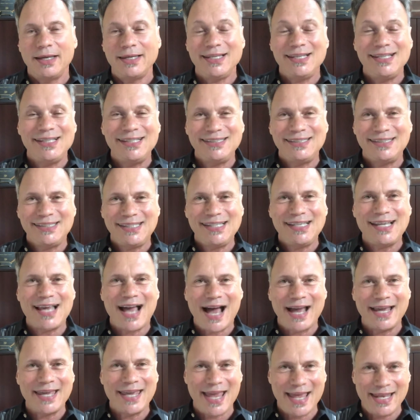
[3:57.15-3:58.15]

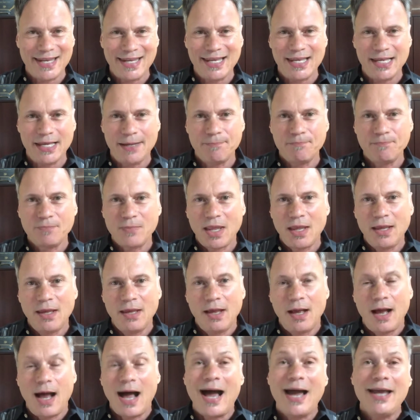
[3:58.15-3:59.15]
E-Z-I-N-E.
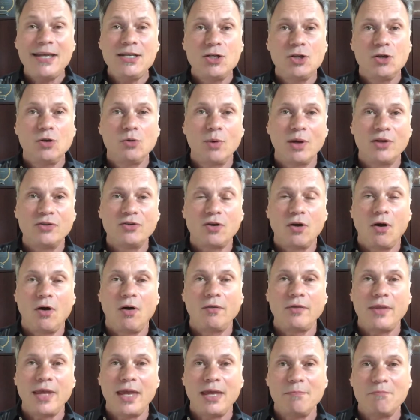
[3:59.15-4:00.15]
I do what's called